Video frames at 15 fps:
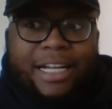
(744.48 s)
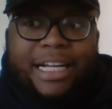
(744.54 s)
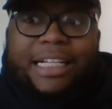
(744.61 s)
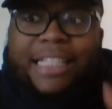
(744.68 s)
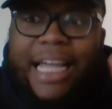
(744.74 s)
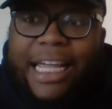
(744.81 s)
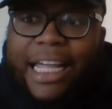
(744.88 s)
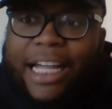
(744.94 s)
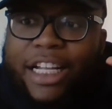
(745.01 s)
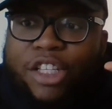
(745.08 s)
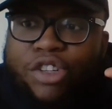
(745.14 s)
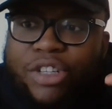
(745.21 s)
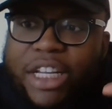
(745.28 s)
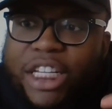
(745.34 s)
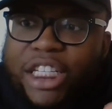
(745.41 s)
taking a
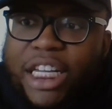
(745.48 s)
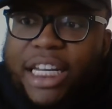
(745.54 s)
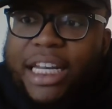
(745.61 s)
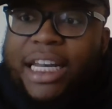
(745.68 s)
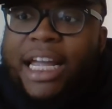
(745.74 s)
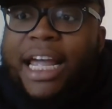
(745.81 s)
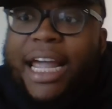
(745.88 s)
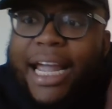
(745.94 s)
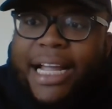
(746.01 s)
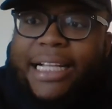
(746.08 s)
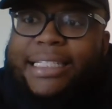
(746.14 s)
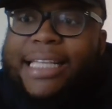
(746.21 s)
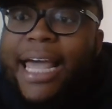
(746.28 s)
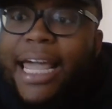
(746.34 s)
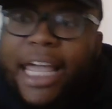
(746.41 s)
tradition and
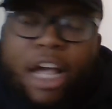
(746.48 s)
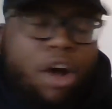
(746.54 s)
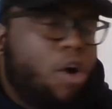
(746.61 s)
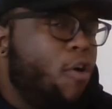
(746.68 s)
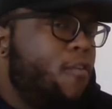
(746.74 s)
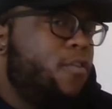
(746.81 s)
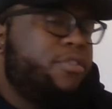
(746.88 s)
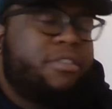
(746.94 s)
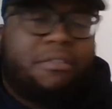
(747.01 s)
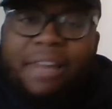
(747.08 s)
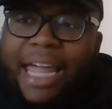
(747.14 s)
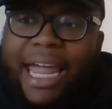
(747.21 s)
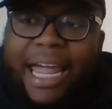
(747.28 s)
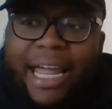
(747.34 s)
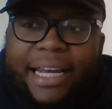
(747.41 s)
taking over their
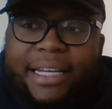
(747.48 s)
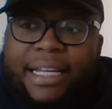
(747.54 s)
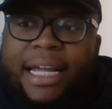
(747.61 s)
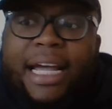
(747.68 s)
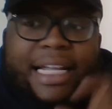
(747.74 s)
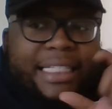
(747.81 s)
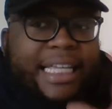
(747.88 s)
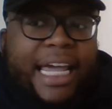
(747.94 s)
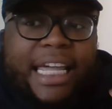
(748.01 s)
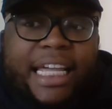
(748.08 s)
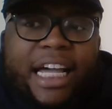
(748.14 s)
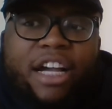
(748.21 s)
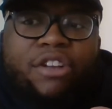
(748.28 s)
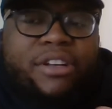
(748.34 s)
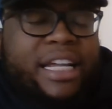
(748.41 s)
land, taking a
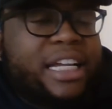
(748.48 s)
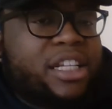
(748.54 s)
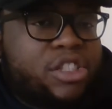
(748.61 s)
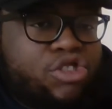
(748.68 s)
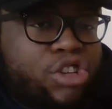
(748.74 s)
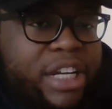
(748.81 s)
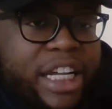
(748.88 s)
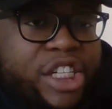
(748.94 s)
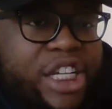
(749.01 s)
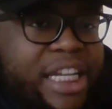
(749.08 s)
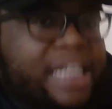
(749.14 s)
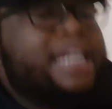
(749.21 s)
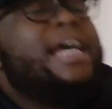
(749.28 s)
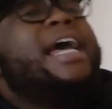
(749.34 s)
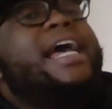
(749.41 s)
tradition
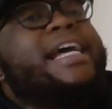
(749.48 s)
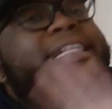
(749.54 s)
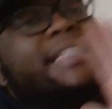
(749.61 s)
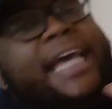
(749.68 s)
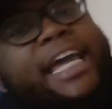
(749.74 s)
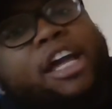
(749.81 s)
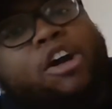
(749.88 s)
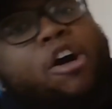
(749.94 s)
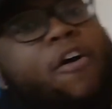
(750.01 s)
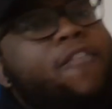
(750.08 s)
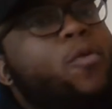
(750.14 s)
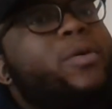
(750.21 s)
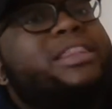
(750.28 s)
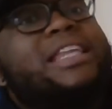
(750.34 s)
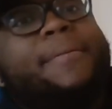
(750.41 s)
and taking over
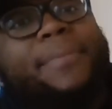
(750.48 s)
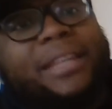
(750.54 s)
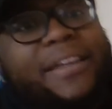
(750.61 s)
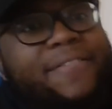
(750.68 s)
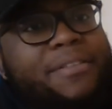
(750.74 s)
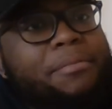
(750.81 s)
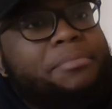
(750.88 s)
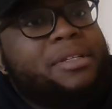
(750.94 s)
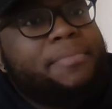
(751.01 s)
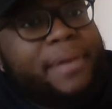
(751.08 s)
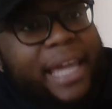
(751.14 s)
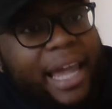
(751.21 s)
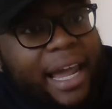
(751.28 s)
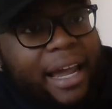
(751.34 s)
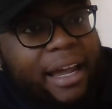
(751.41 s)
what they believed them to
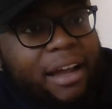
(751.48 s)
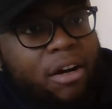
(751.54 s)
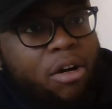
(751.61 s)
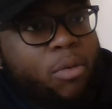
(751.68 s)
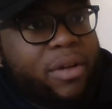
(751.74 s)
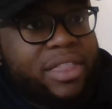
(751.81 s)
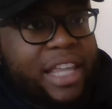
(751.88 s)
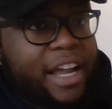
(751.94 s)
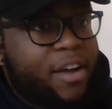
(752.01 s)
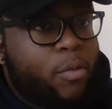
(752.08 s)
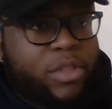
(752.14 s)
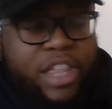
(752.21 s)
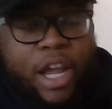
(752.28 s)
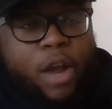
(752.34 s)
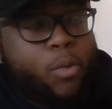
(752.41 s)
be, or what they
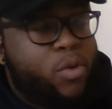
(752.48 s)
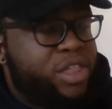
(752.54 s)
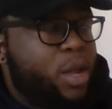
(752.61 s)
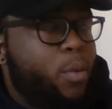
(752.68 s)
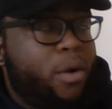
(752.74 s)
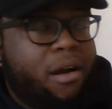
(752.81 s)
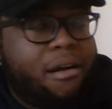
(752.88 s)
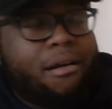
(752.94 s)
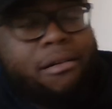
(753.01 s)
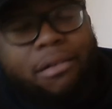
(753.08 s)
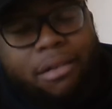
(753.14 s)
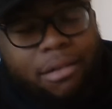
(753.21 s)
were.